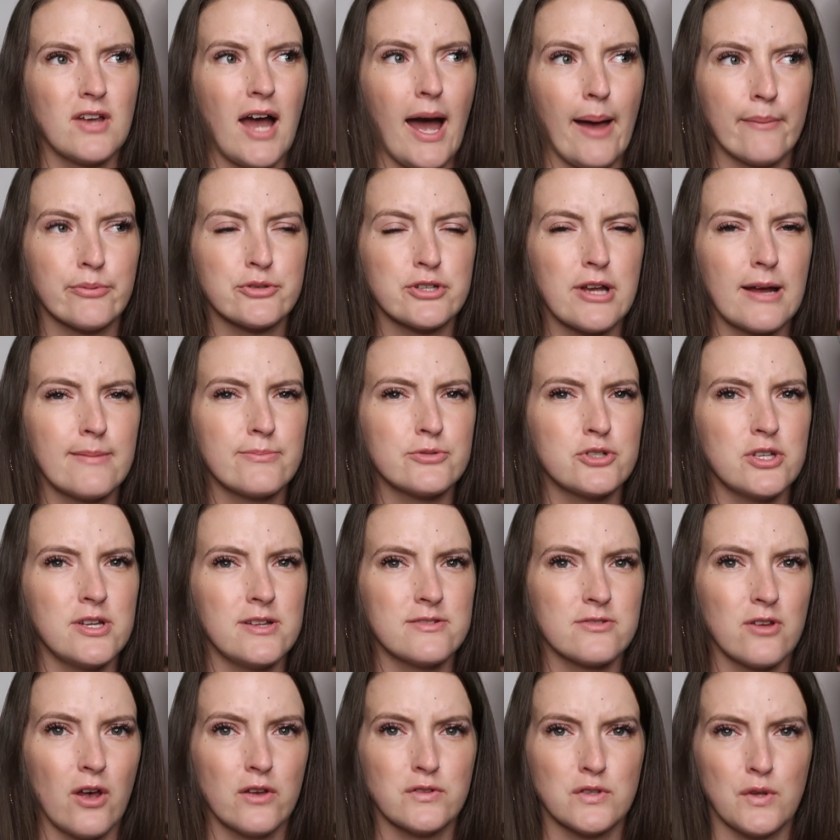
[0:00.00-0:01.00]
Topshop
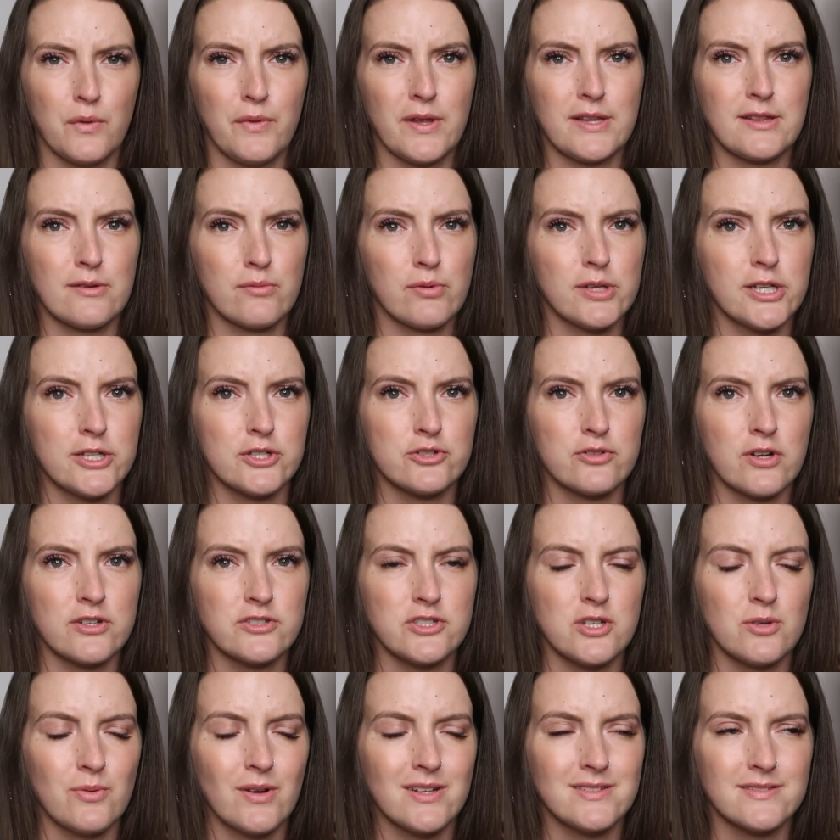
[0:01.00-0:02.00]
jeans also like the really
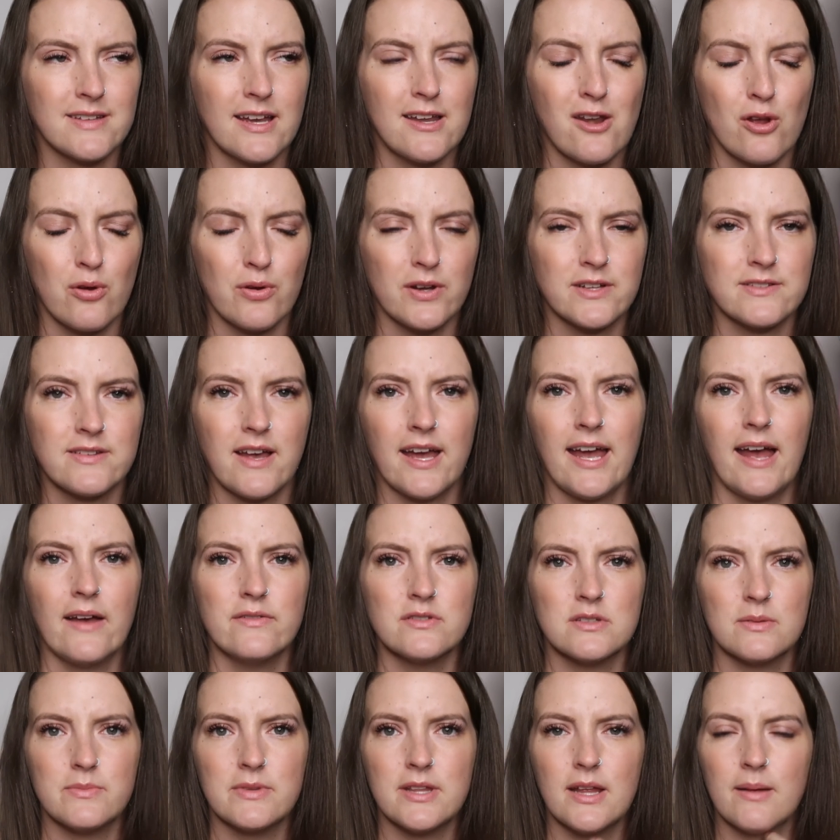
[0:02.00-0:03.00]
stretchy ones. I know because I have
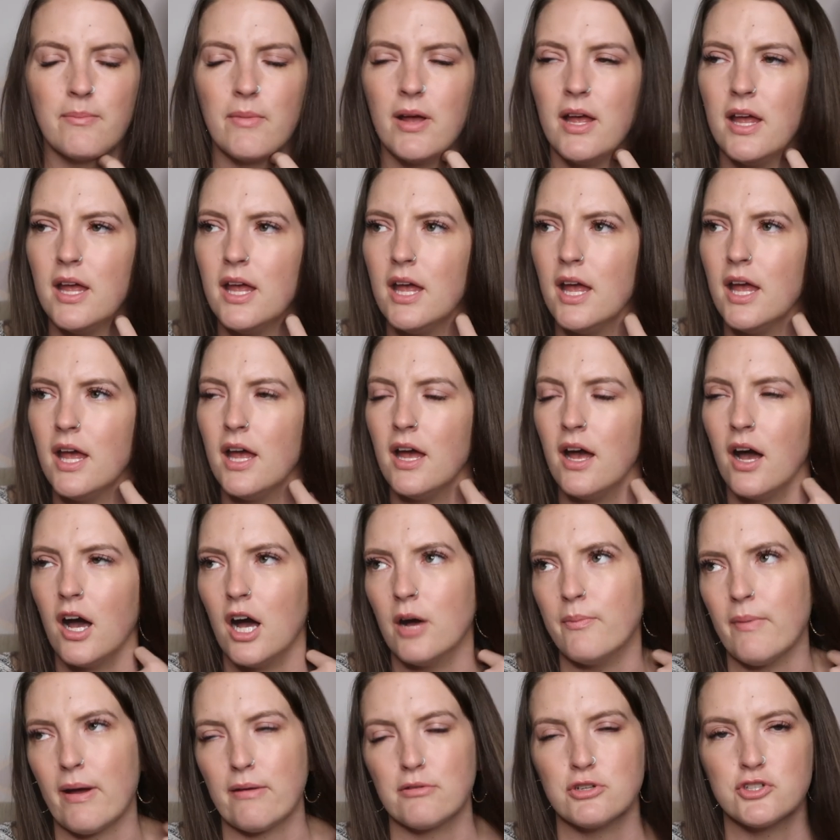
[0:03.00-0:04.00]
some of them.
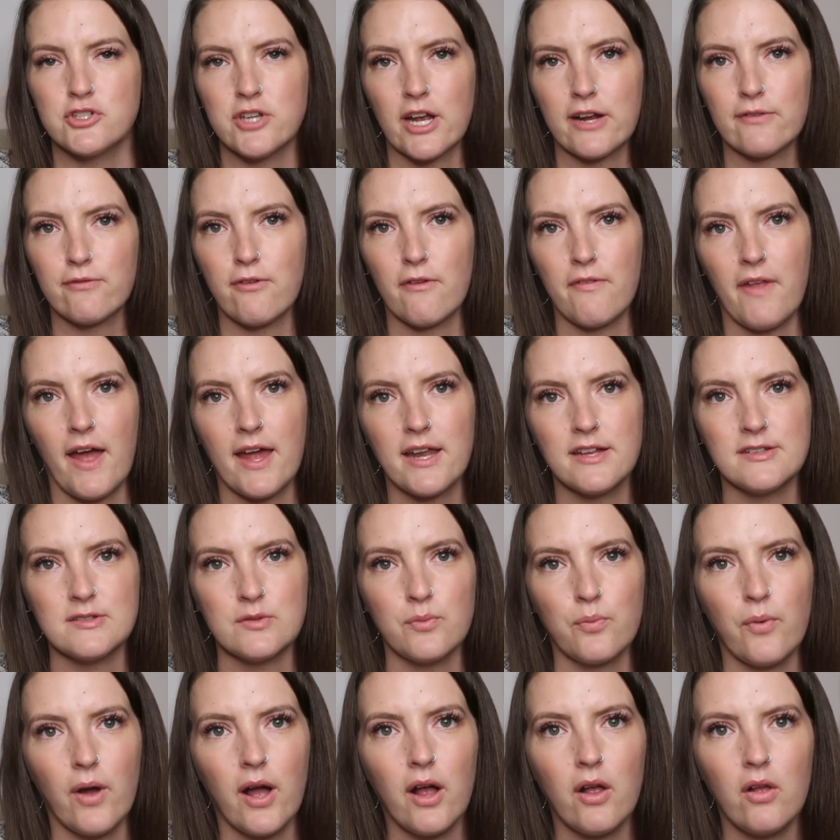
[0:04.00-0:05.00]
I would check for that as
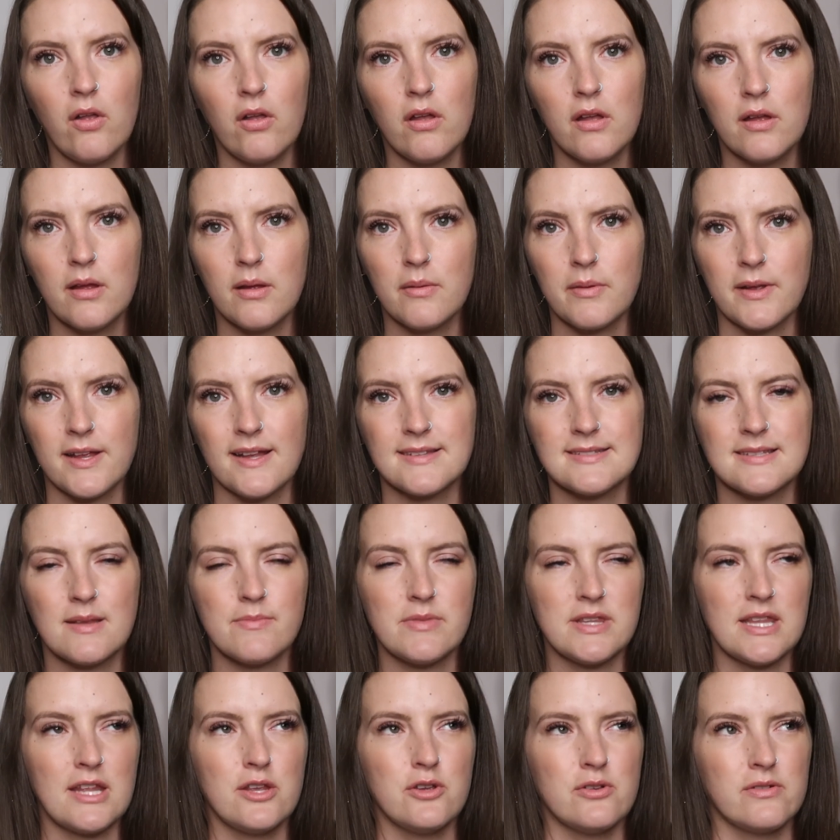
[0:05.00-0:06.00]
well. That's
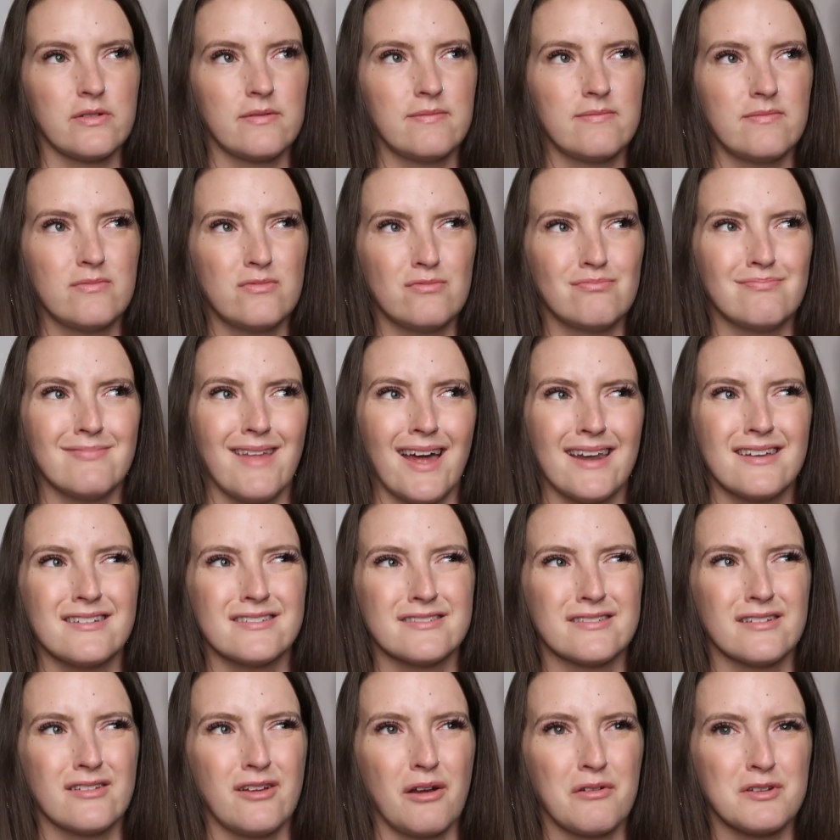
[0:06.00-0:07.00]
something that you not
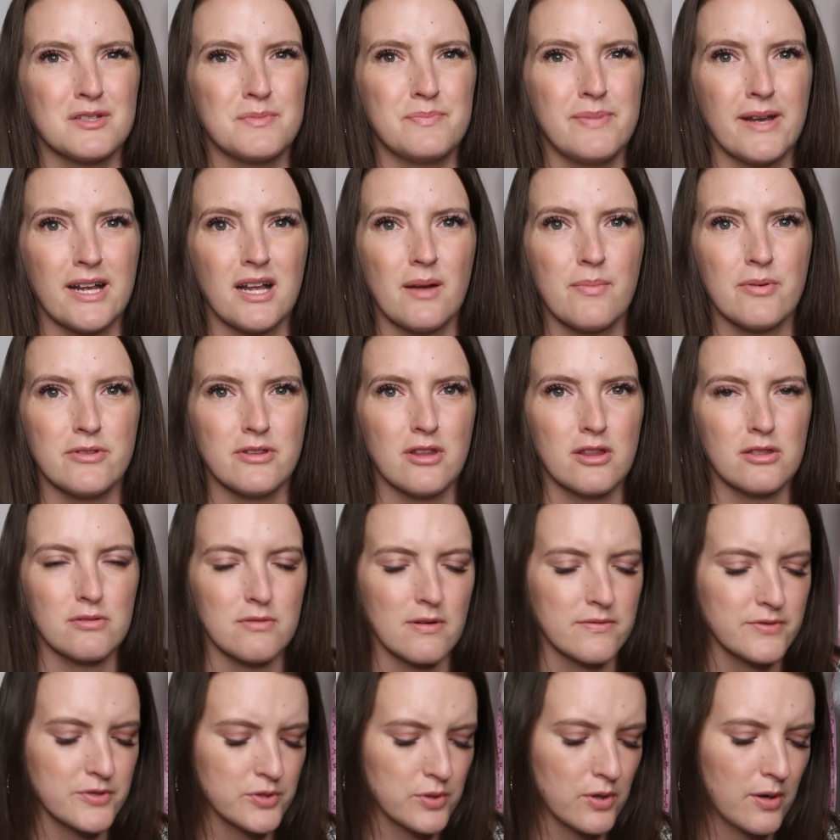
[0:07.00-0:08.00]
necessarily always pick up in the
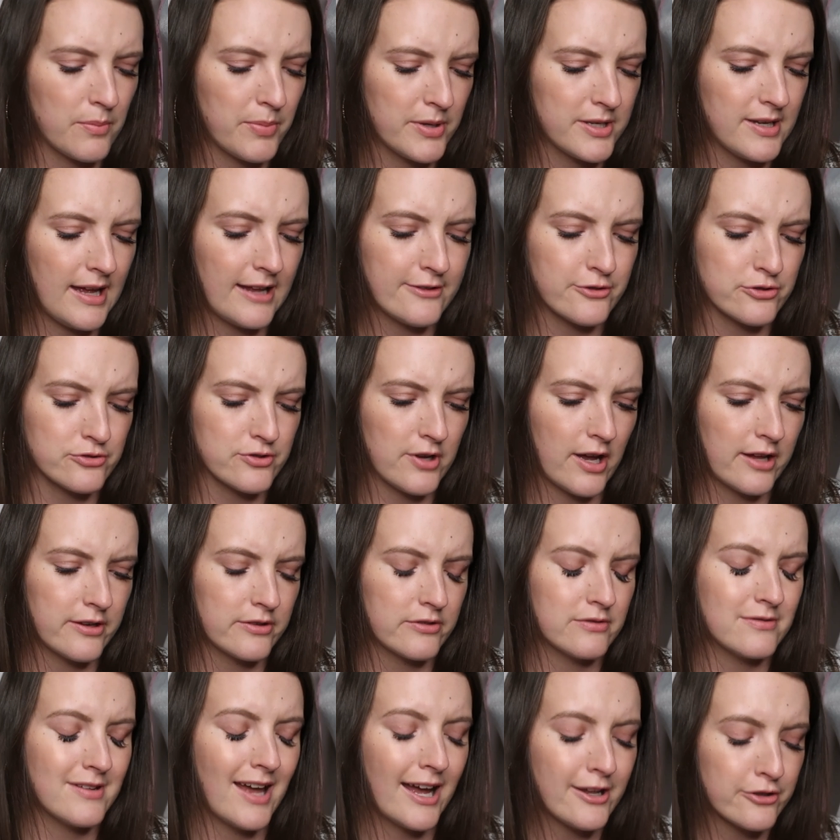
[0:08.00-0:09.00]
thrift store, but Not
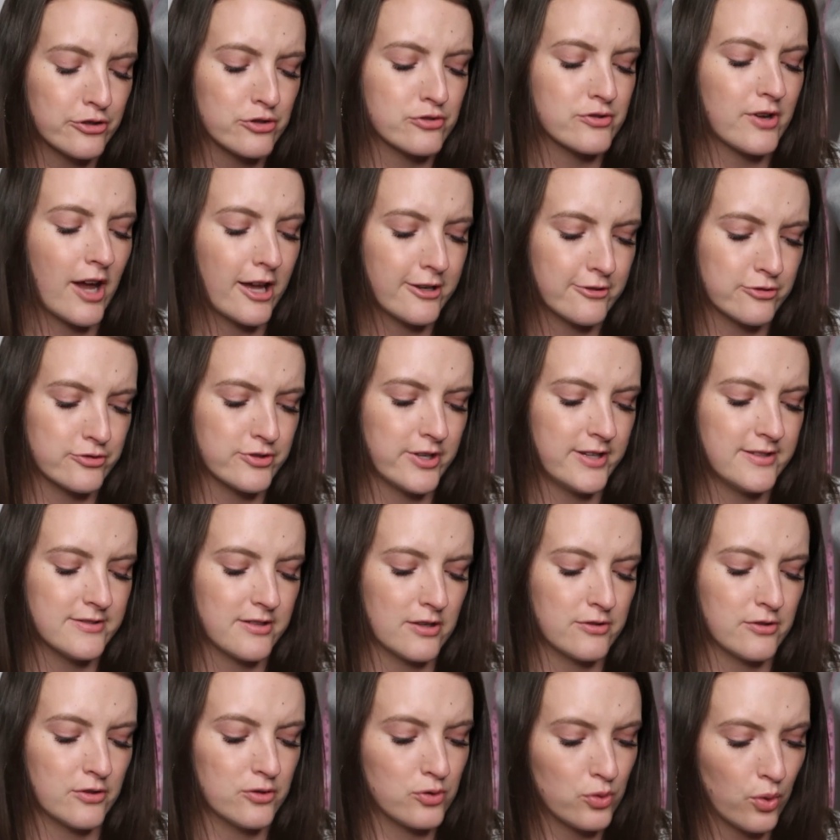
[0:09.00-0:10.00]
Your Daughter's jeans
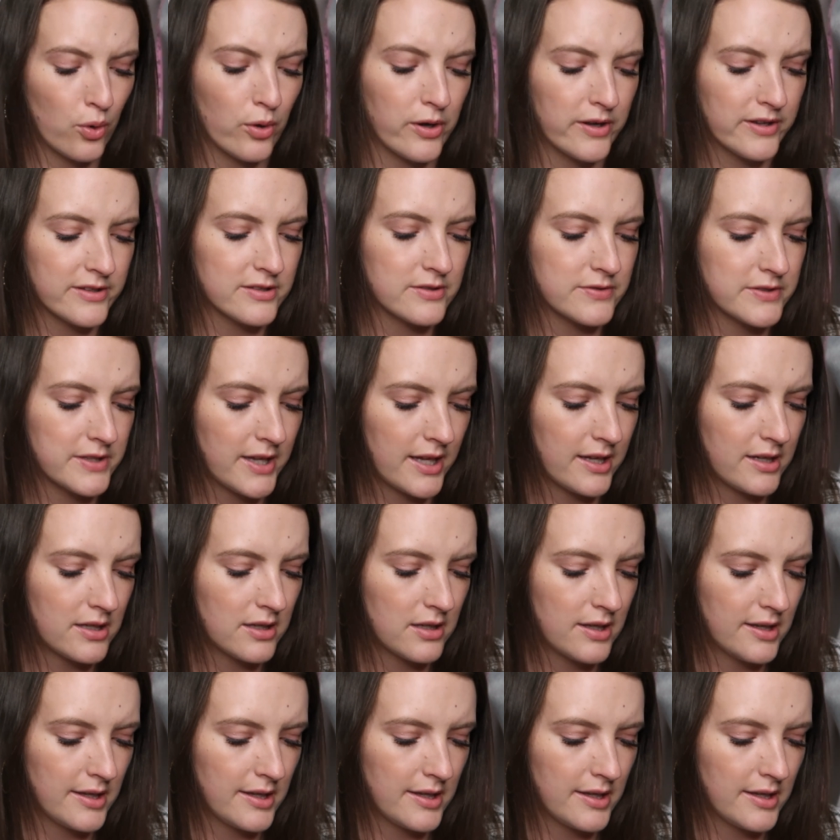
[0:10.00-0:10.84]
are notorious for that.